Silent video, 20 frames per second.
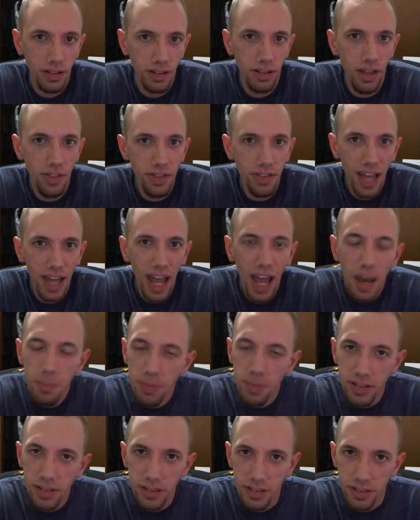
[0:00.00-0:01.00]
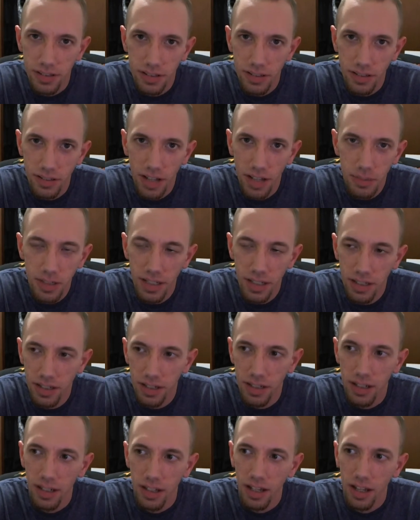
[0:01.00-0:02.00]
nothing happens. I
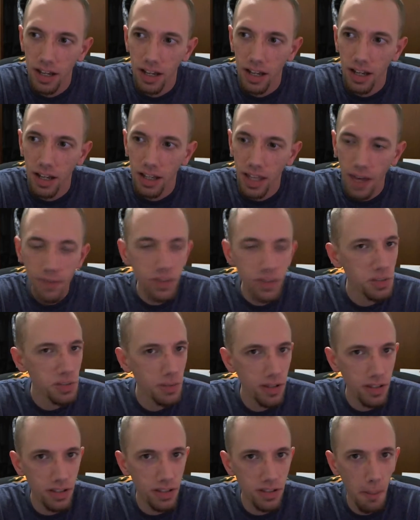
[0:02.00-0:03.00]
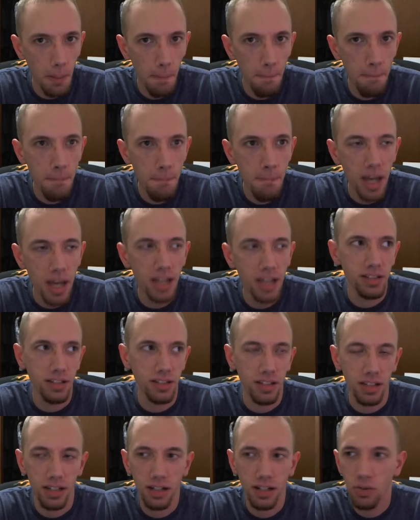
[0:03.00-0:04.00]
mean, Kevin Smith is
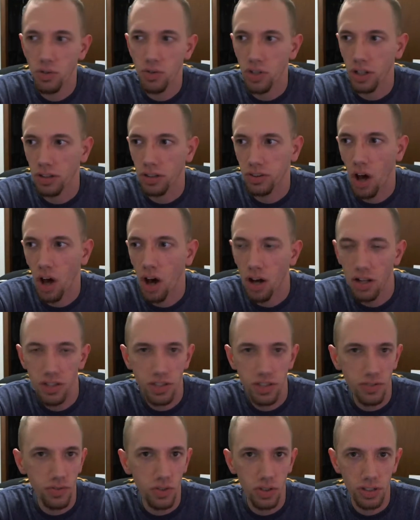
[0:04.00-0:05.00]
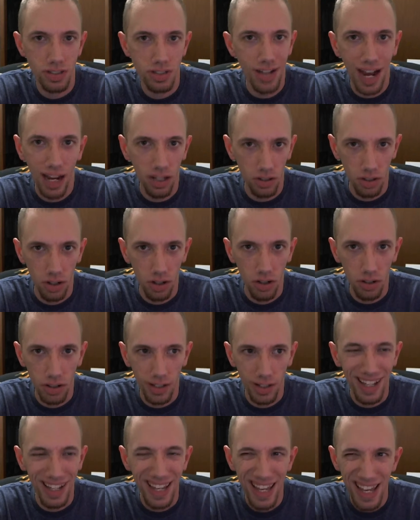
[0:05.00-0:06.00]
amazing, and there was all tons of good
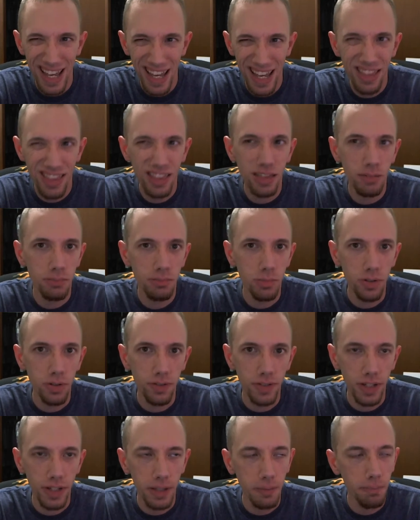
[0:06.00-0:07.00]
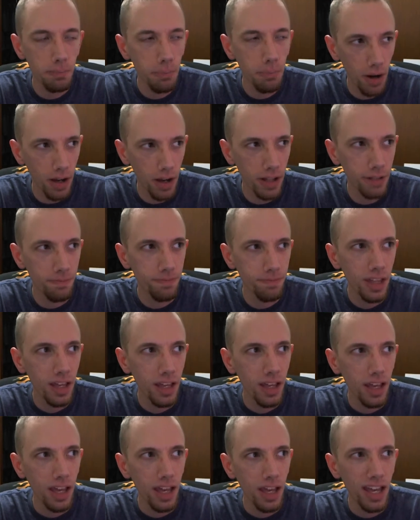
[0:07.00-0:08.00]
dialogue in the movie, but
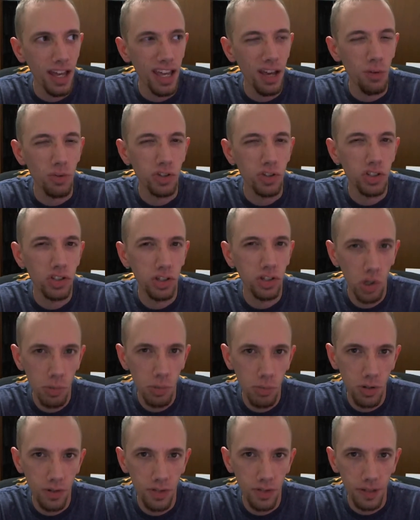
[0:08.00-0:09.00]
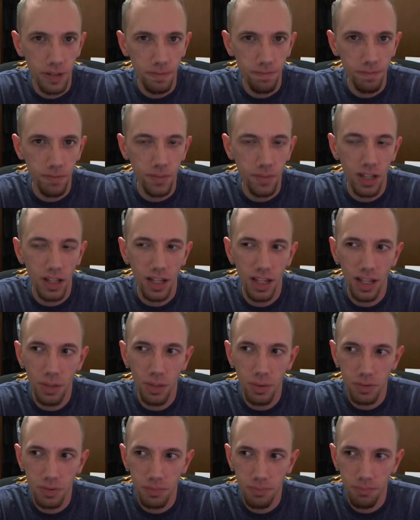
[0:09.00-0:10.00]
it was slow moving,
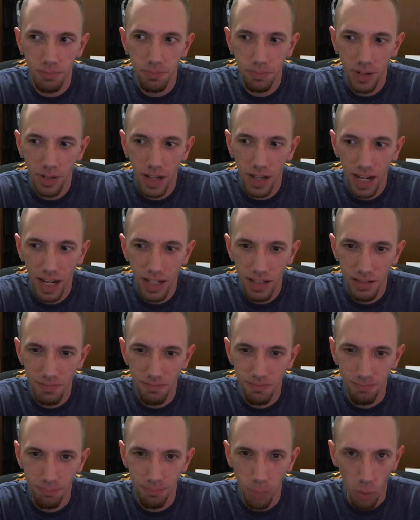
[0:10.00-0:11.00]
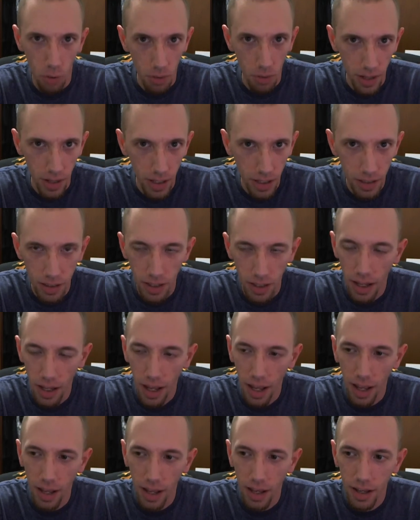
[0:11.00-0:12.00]
it was kind of boring,
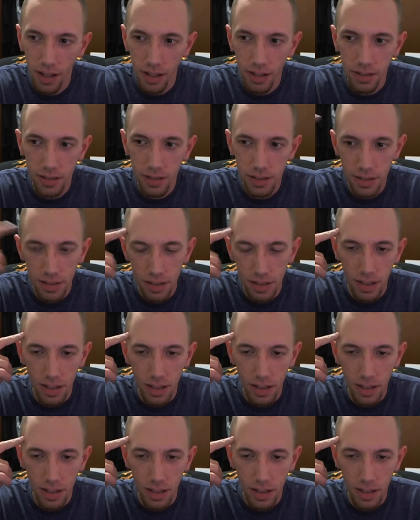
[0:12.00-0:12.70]
and